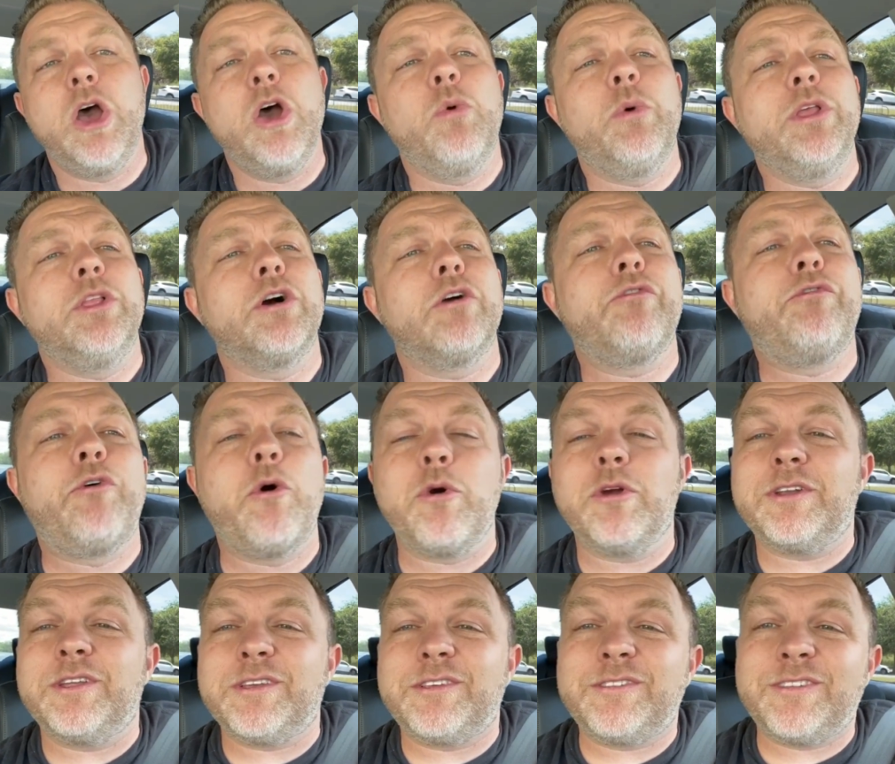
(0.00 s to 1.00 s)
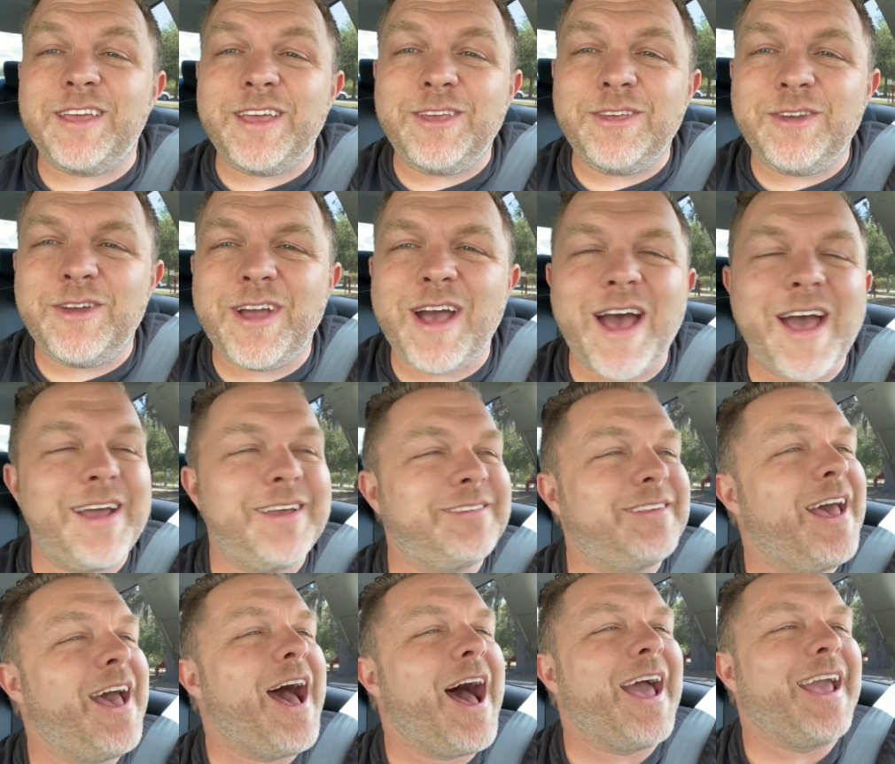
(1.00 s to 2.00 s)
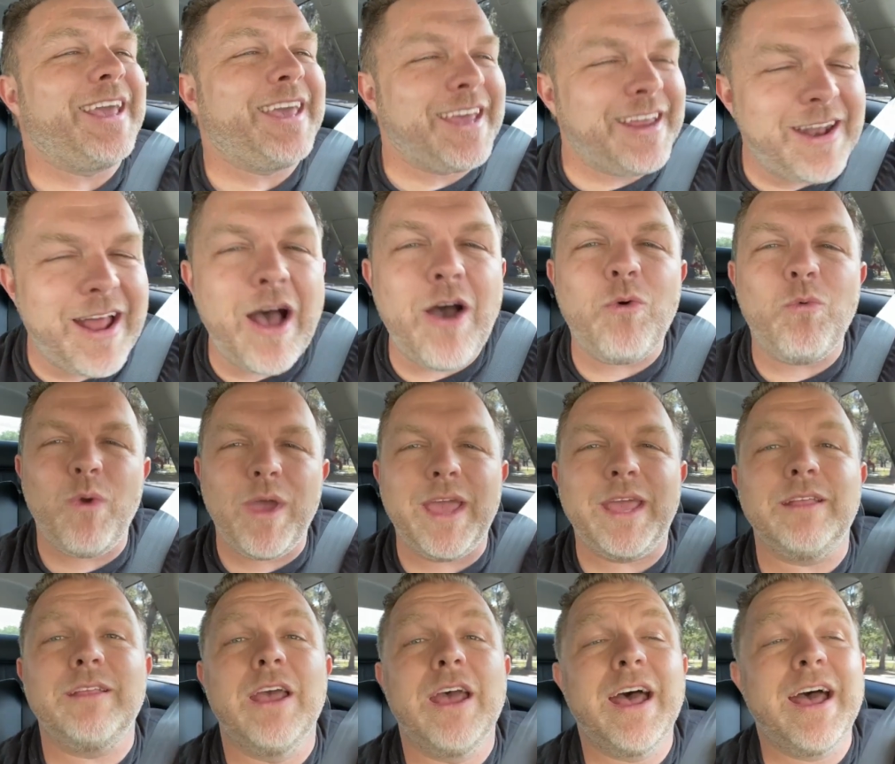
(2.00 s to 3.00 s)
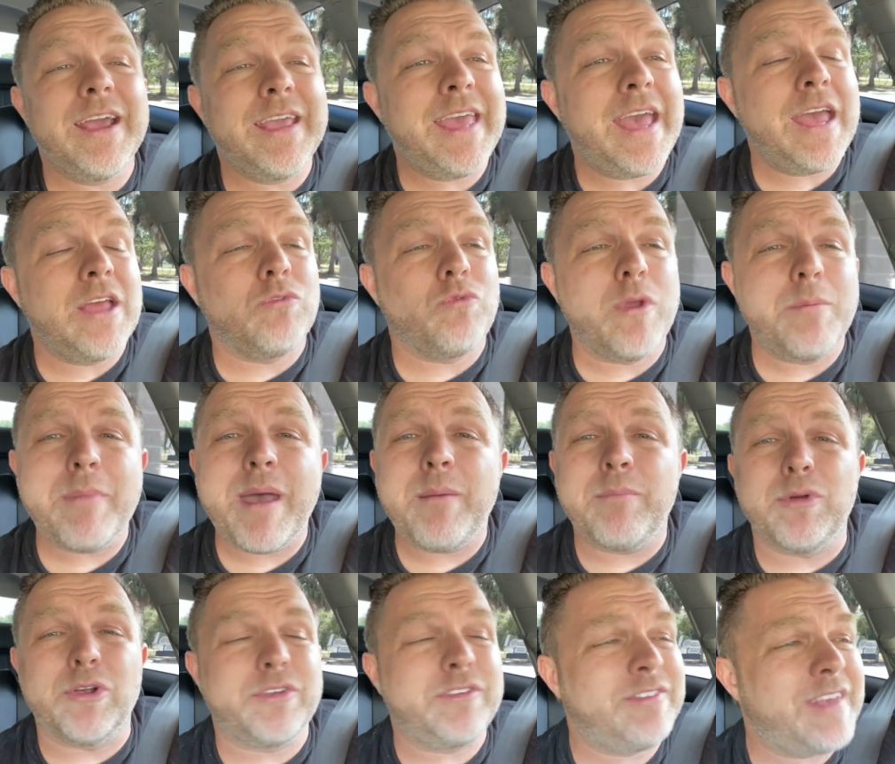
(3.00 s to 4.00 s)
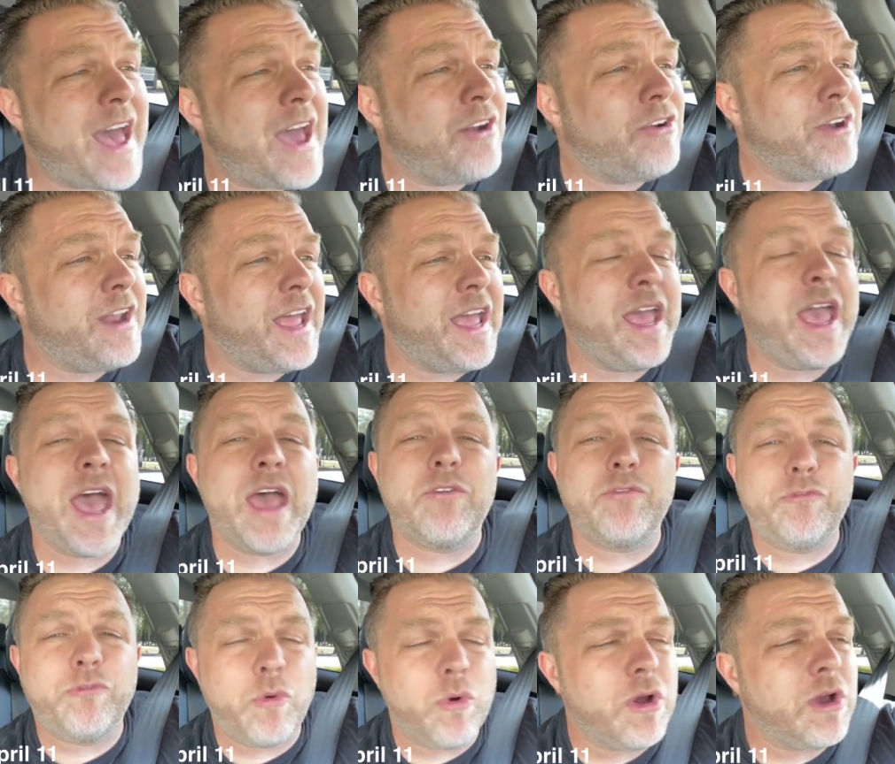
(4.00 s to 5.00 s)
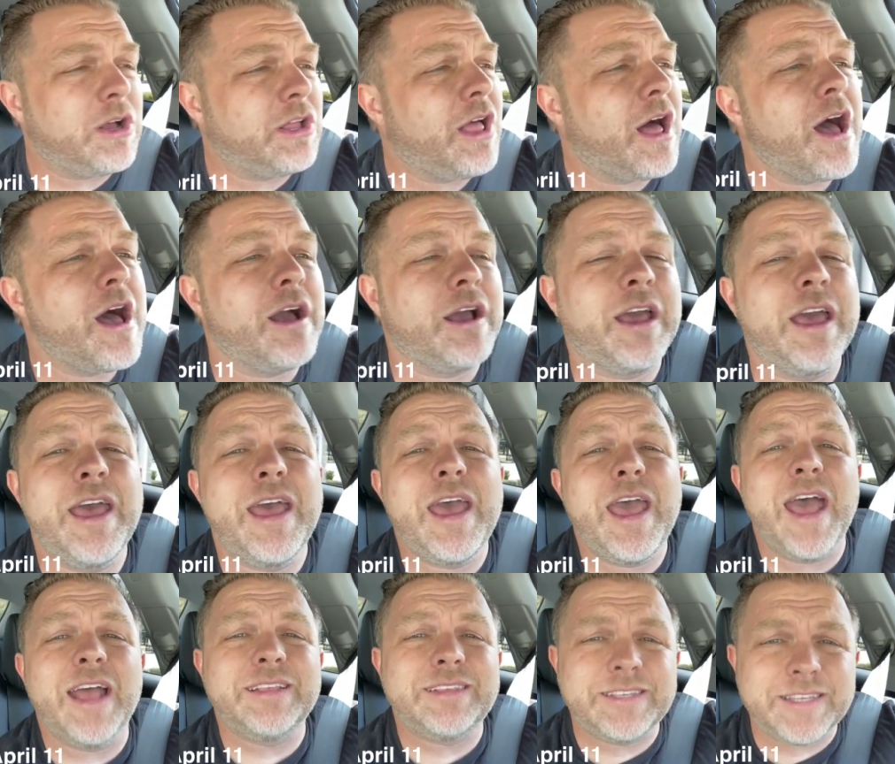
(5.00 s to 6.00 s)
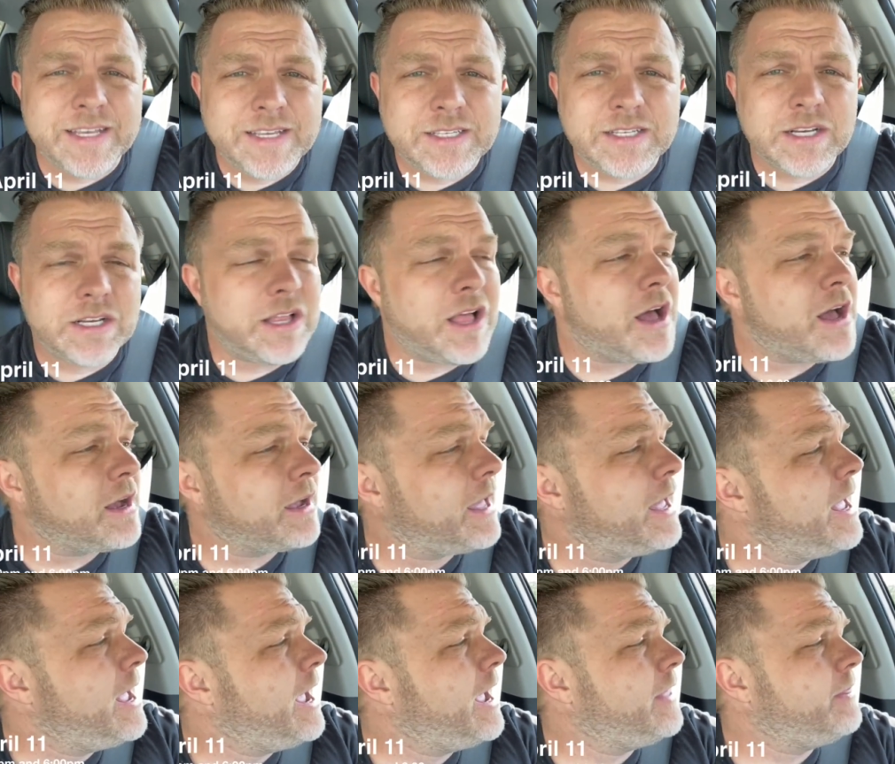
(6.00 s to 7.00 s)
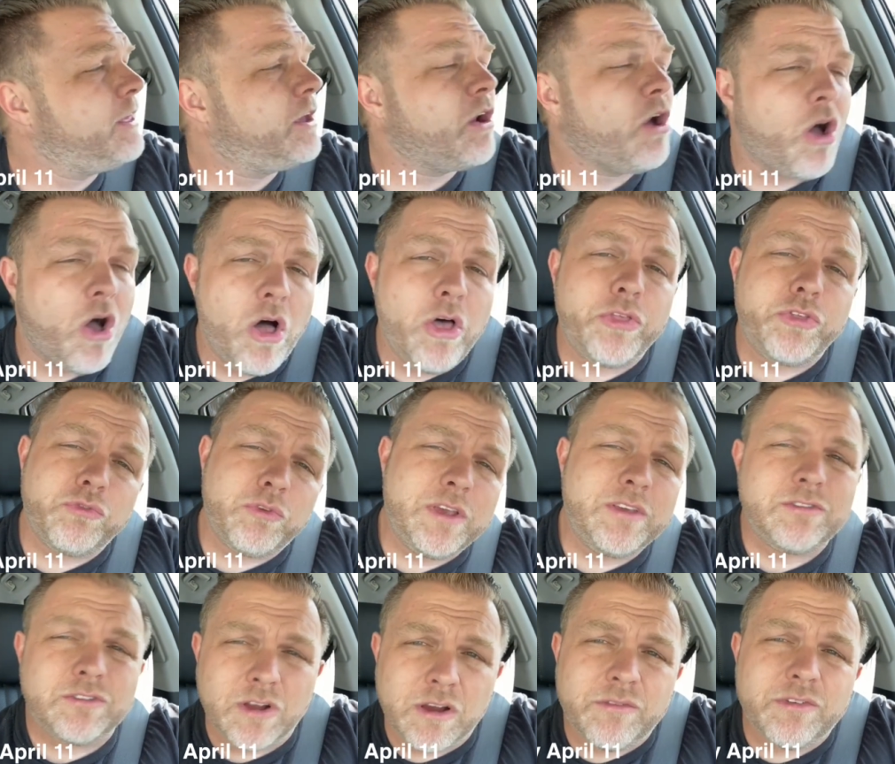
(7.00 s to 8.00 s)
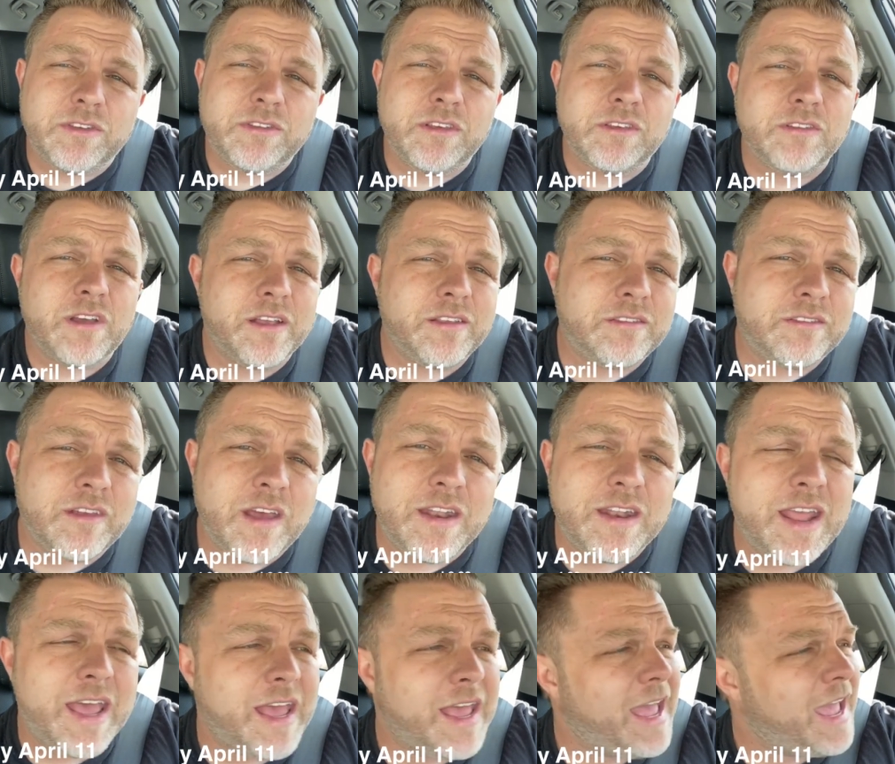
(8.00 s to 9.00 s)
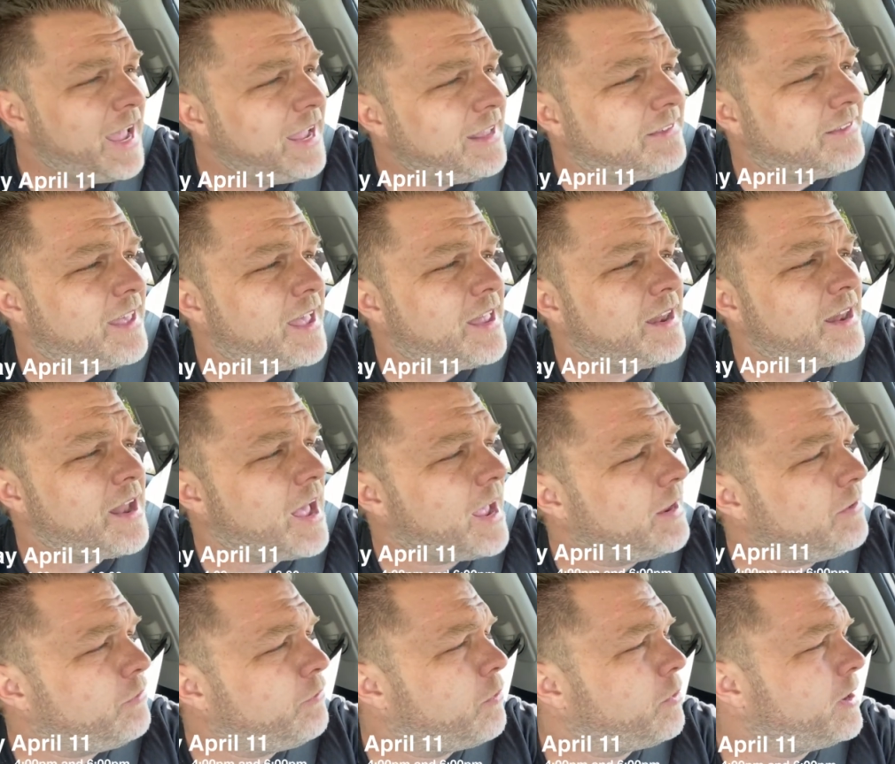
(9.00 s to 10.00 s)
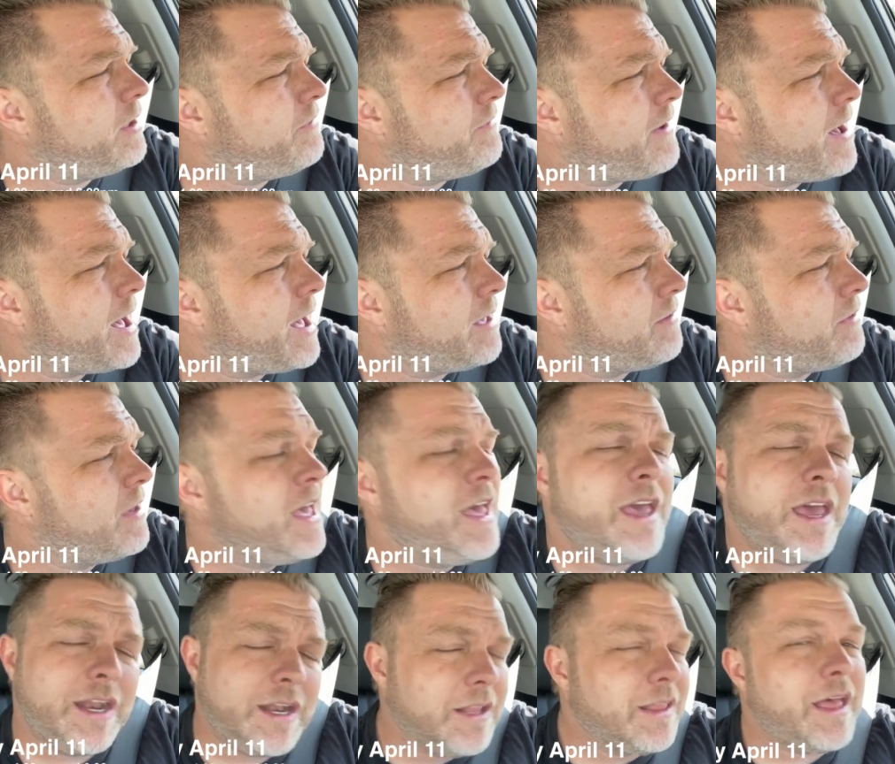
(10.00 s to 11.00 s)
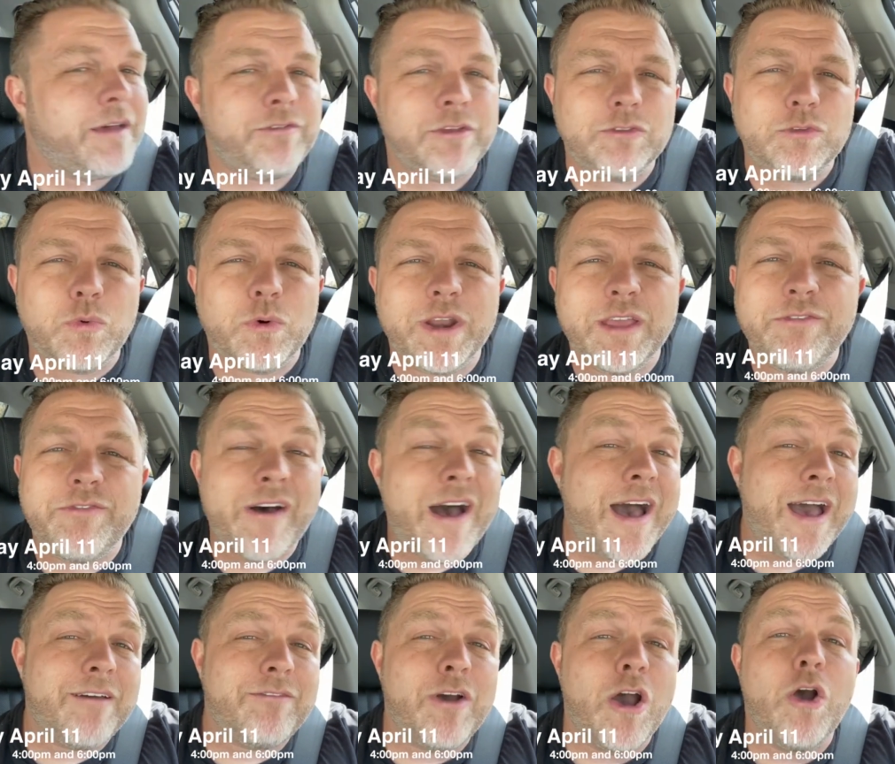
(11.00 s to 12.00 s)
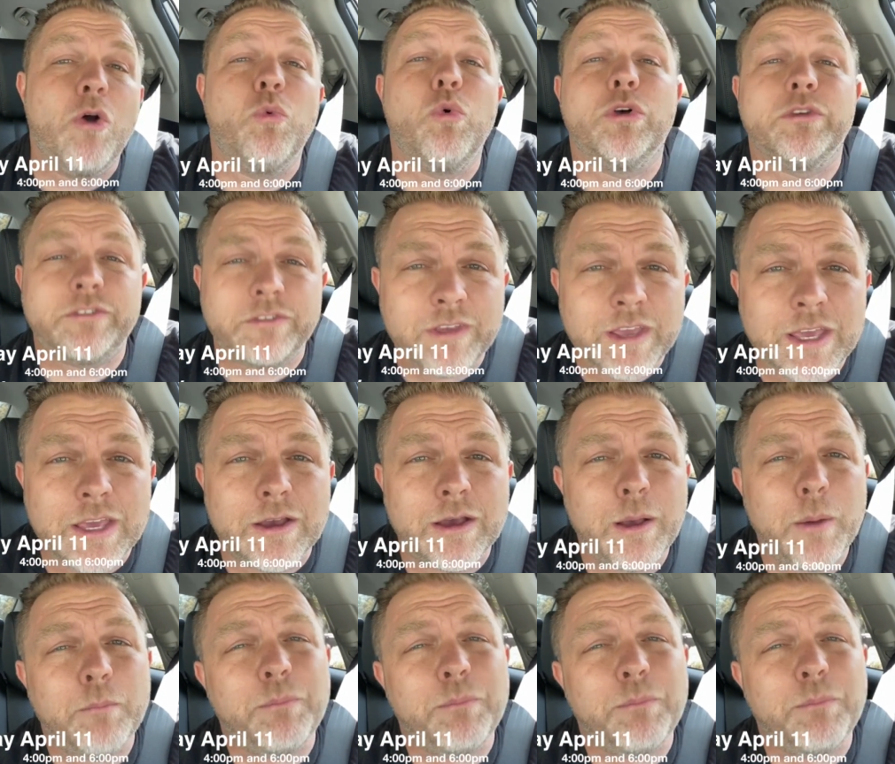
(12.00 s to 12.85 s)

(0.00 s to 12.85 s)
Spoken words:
We look forward to seeing you guys. I cannot wait. Again, remember, Saturday at 4 o'clock, at 6 o'clock, and then all three services on Sunday, 8:10, 9:45, and 11:25. We'll see you.